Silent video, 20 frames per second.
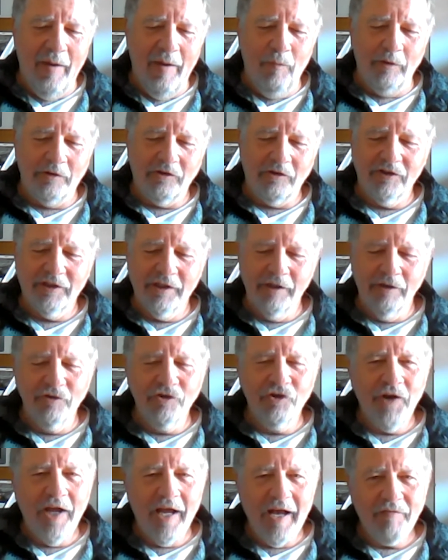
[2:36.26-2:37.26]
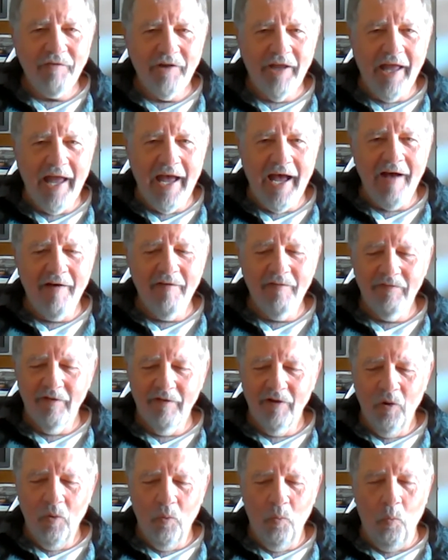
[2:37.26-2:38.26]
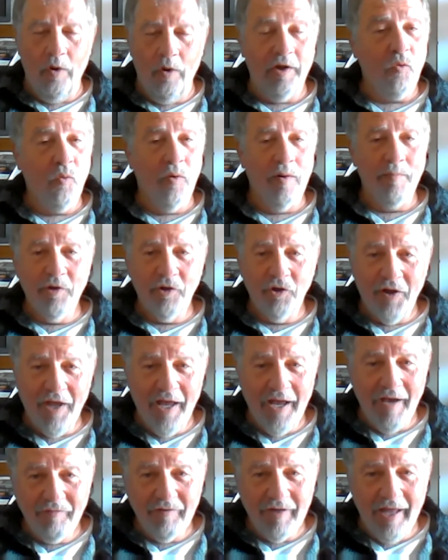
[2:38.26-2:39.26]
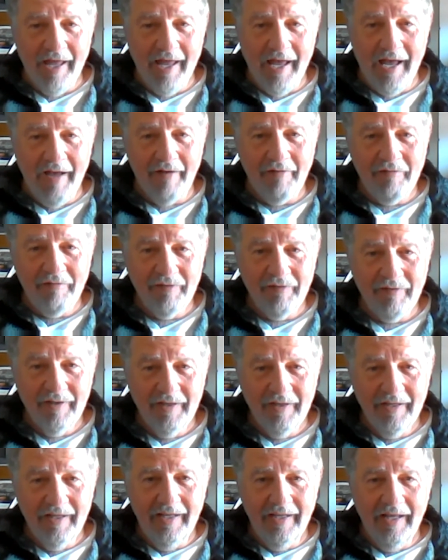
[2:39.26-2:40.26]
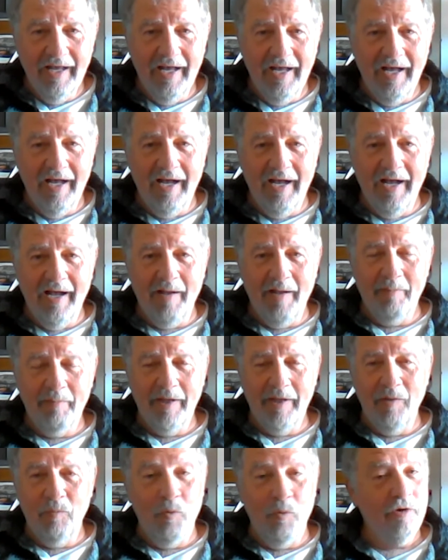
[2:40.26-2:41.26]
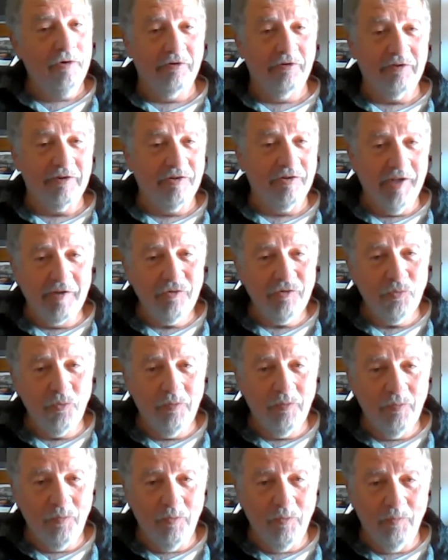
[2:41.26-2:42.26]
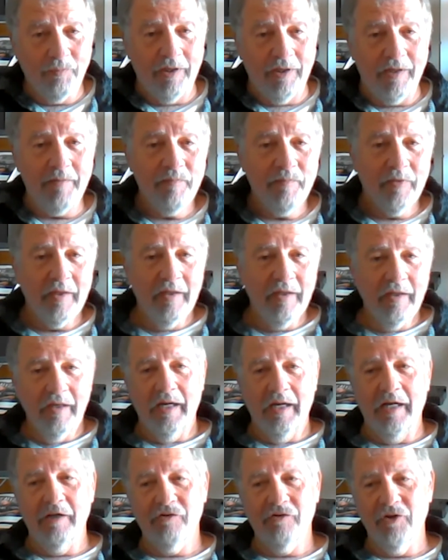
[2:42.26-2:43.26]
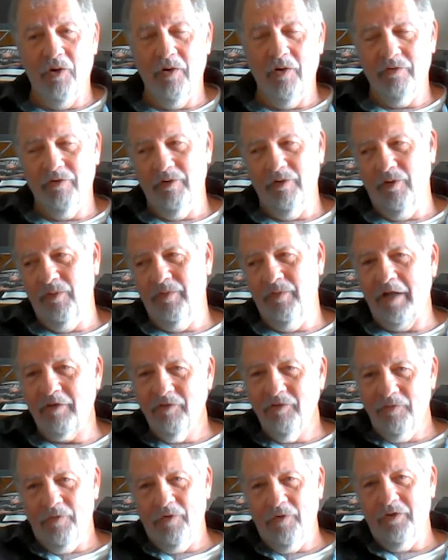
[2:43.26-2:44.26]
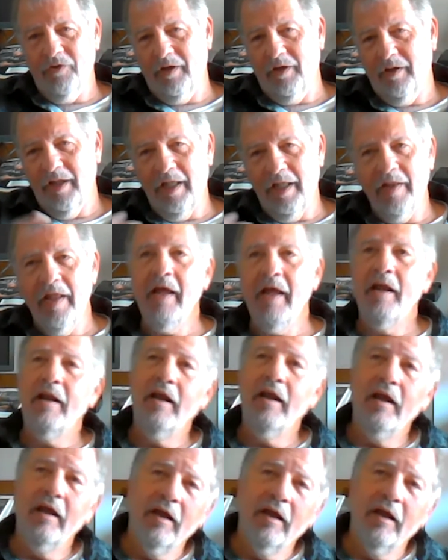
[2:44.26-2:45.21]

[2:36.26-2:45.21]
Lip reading: what skills you have to have, what equipment you have to have, and what your success will be. So that's the first thing. And then